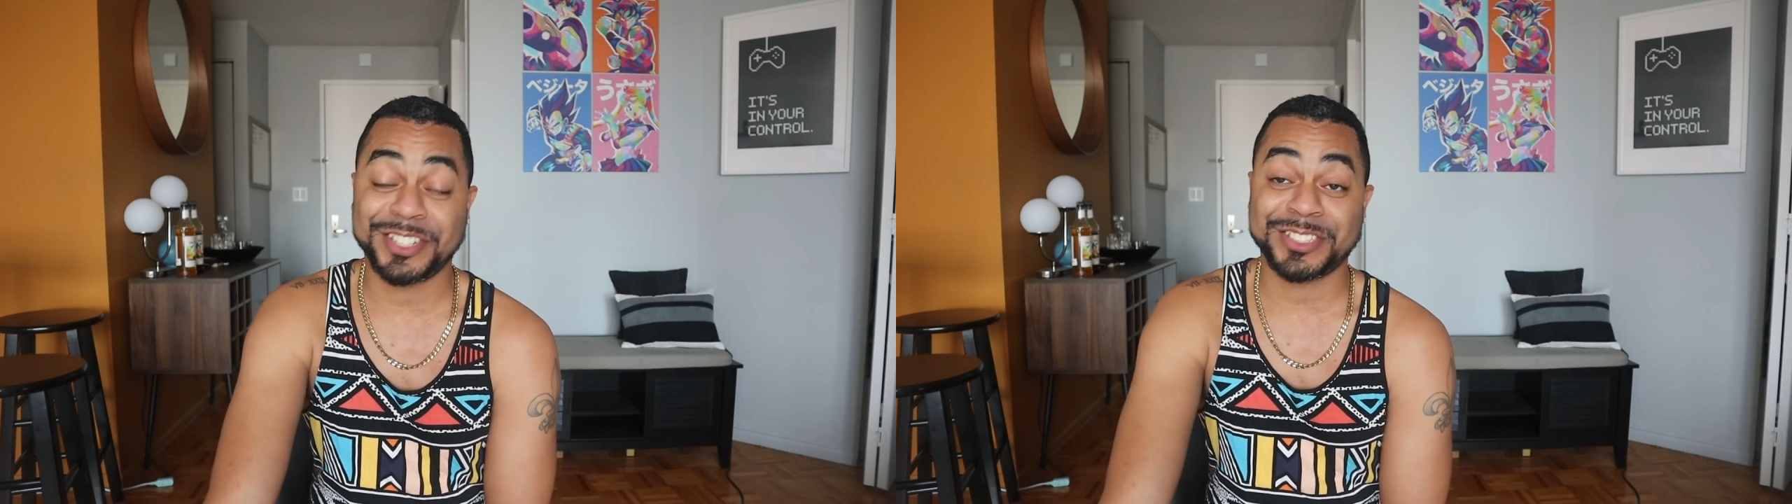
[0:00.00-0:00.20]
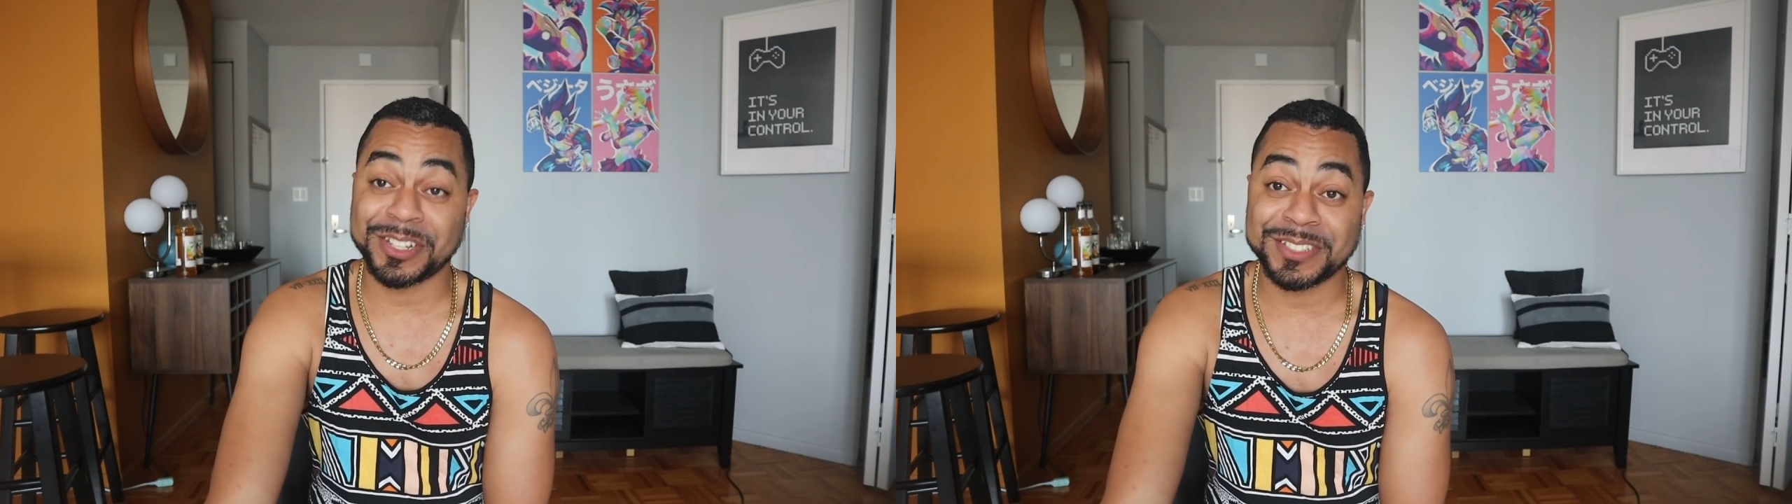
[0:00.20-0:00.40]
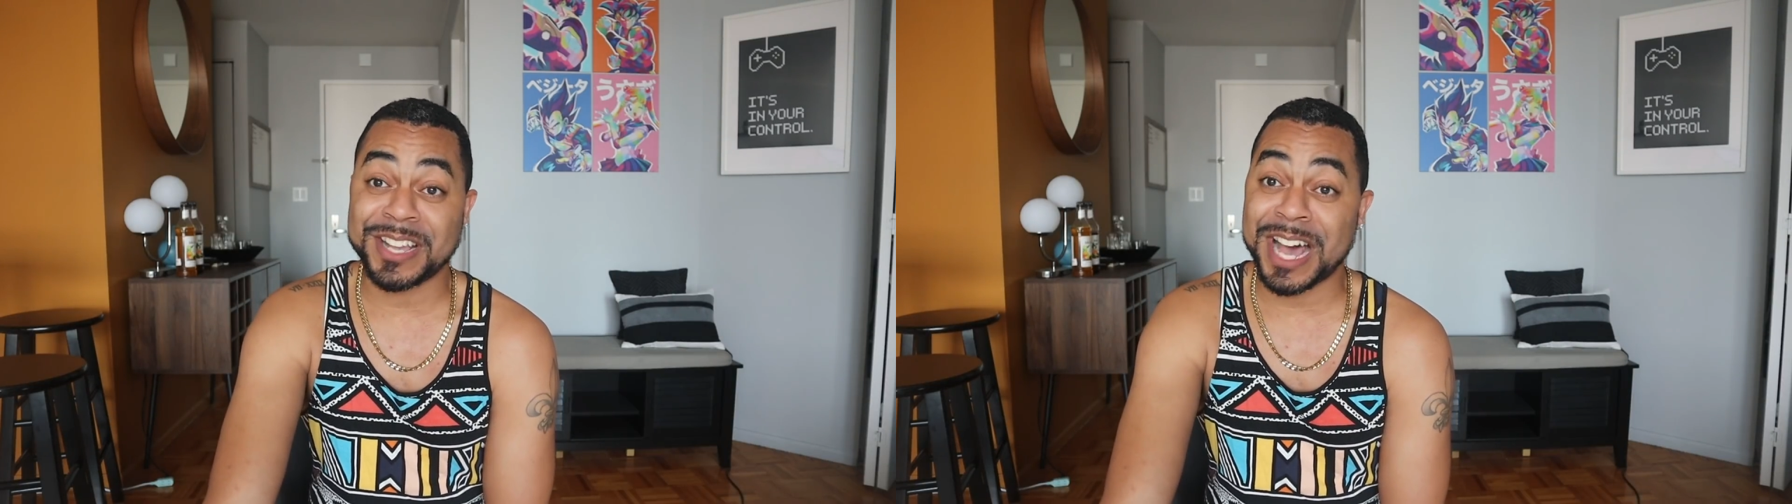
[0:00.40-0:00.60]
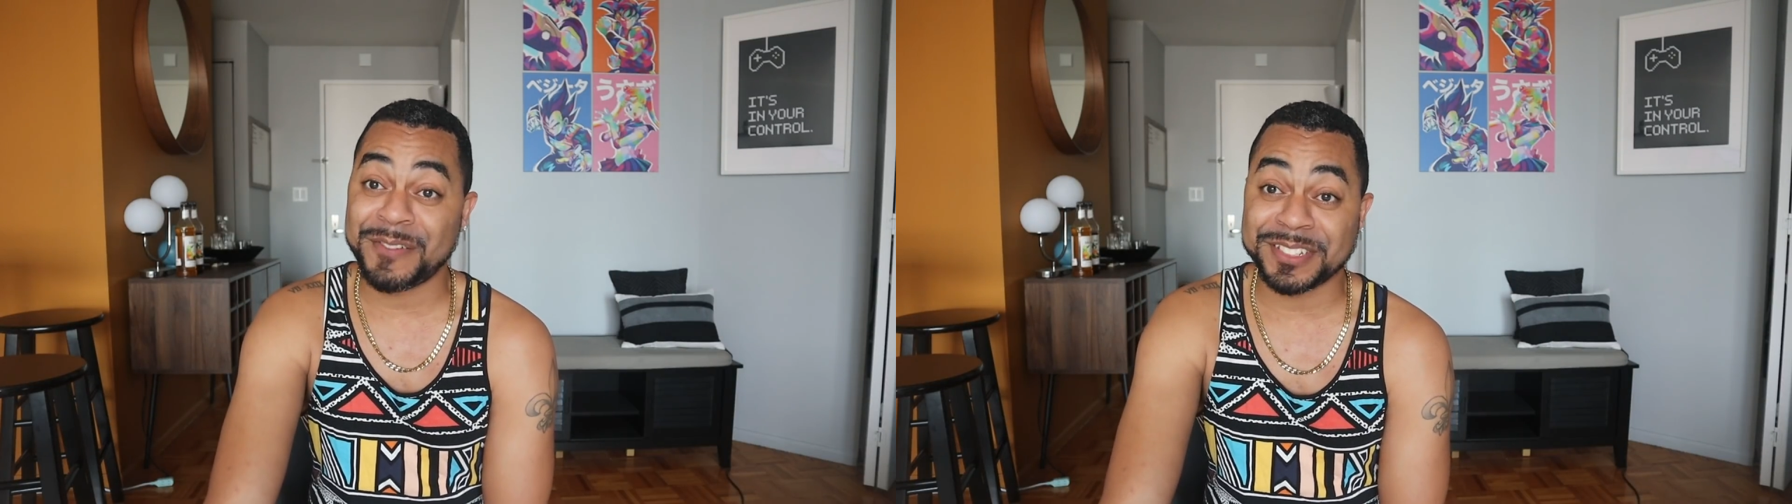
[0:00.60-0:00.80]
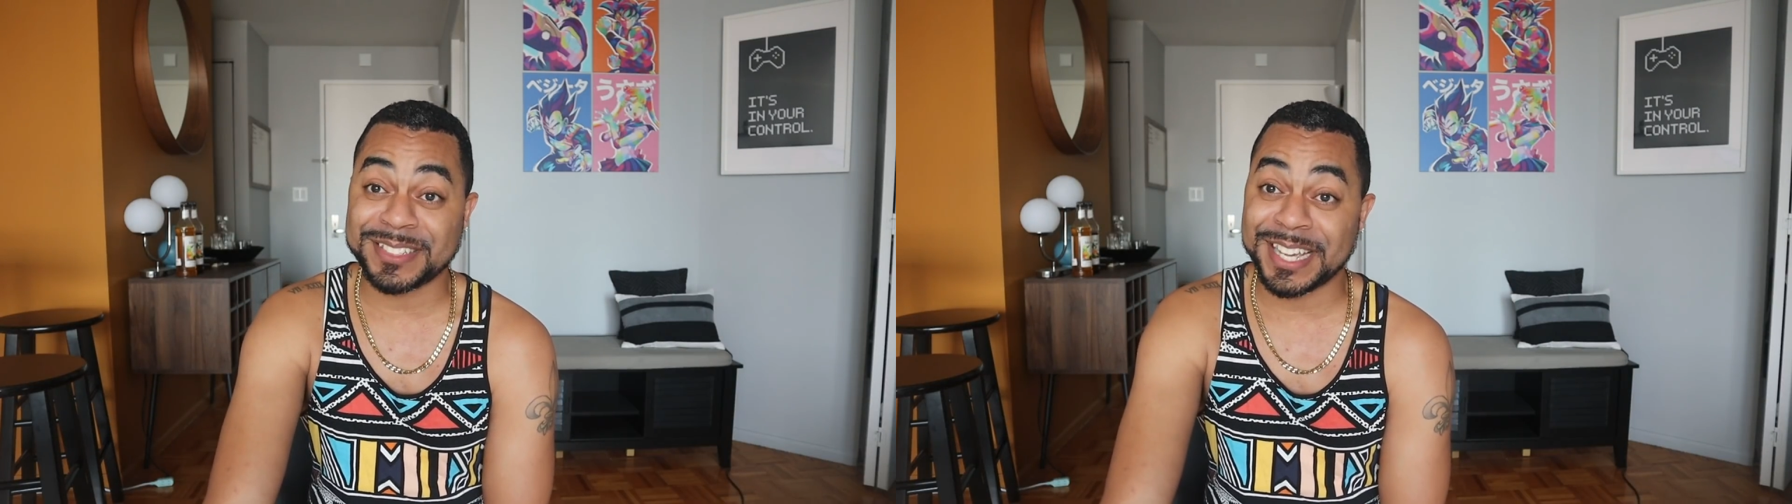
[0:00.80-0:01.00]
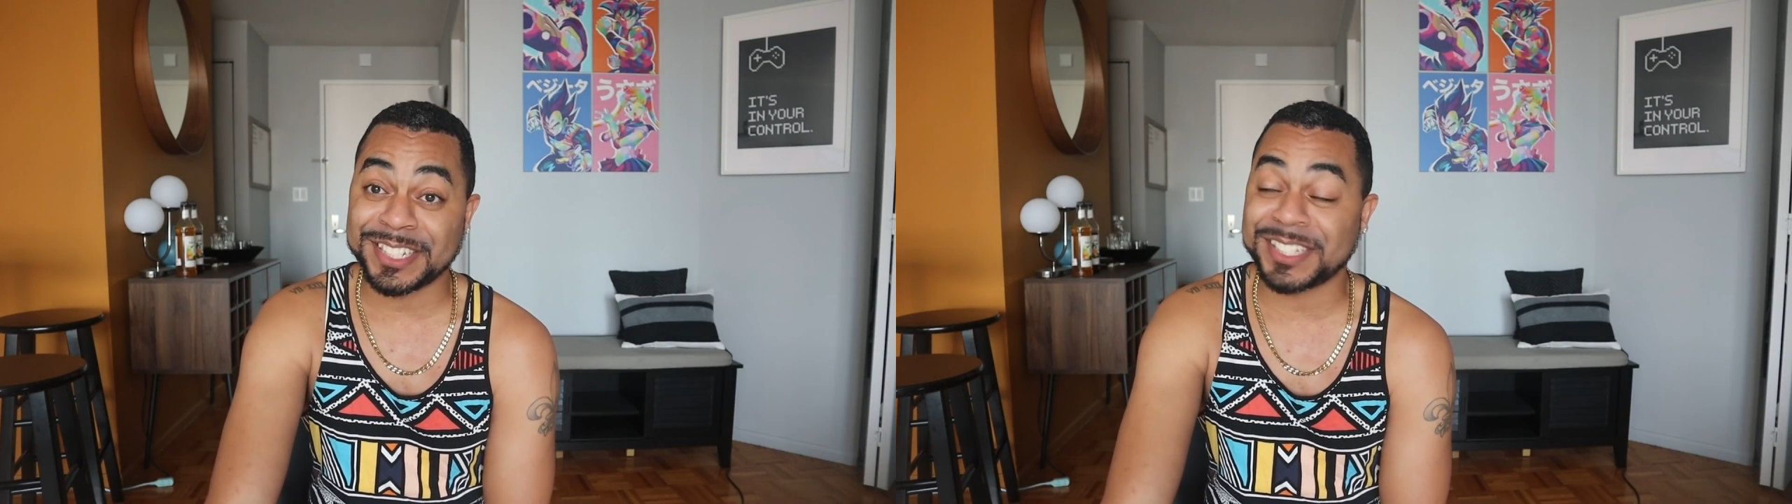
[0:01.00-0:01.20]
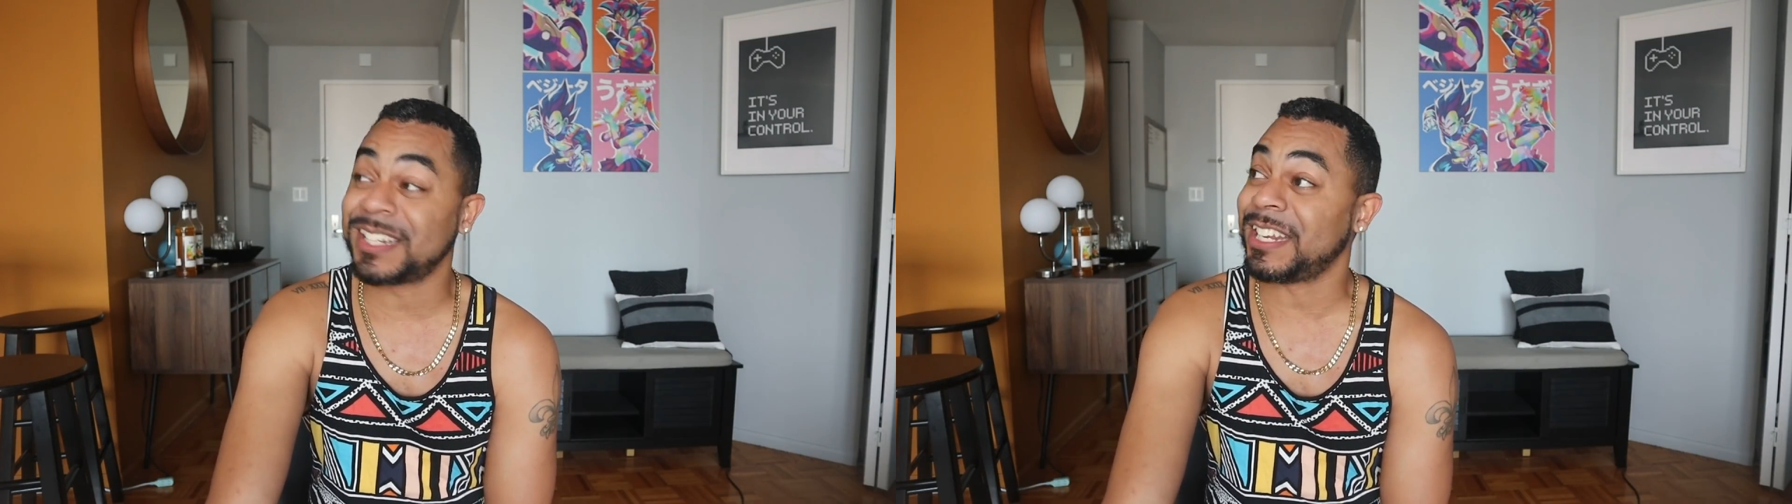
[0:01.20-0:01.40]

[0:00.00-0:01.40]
starts the conversation?